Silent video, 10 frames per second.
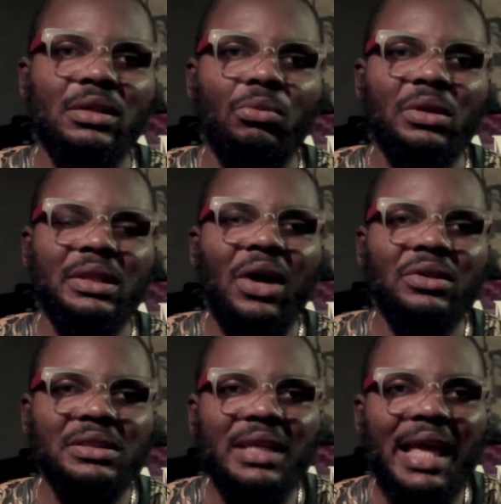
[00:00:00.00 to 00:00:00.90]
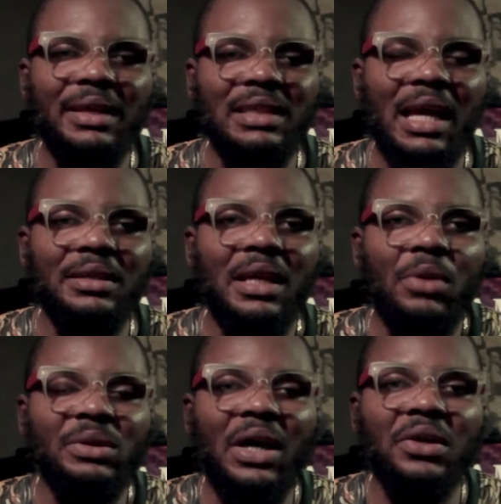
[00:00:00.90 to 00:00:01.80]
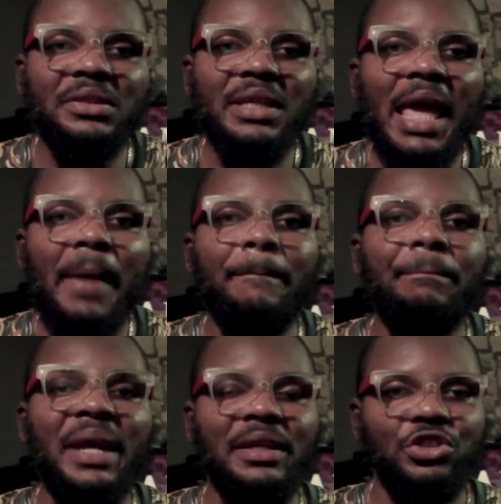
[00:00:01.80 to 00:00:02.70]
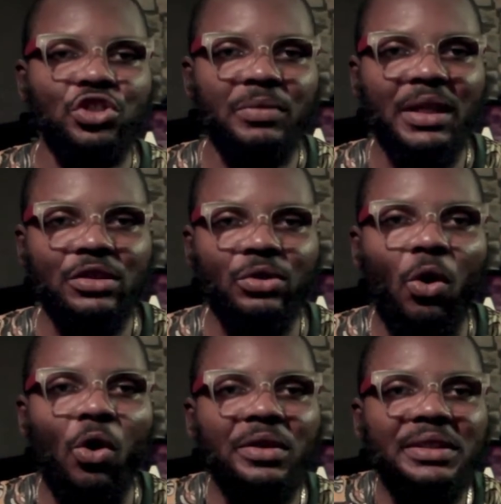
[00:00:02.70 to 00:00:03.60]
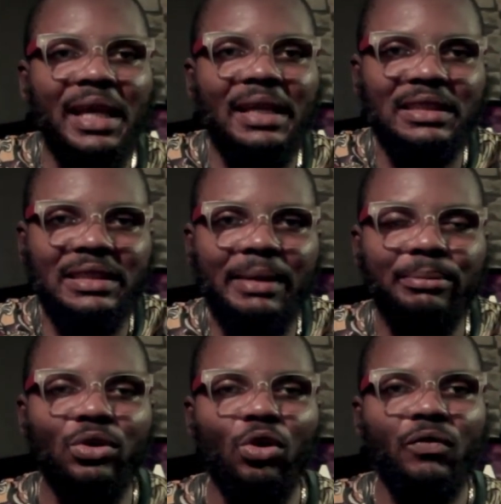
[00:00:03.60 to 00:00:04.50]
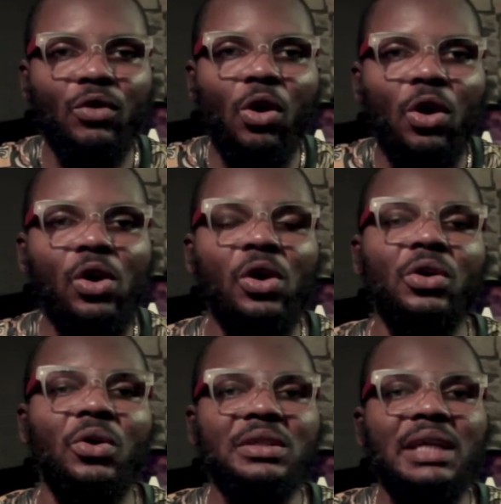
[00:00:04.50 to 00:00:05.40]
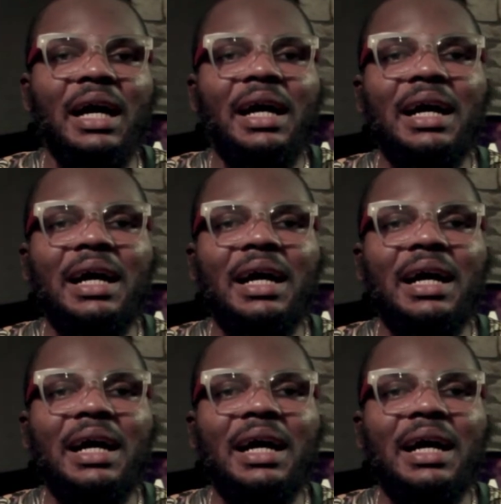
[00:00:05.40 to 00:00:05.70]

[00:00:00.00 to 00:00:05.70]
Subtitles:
without the embellishments or the ensemble of all other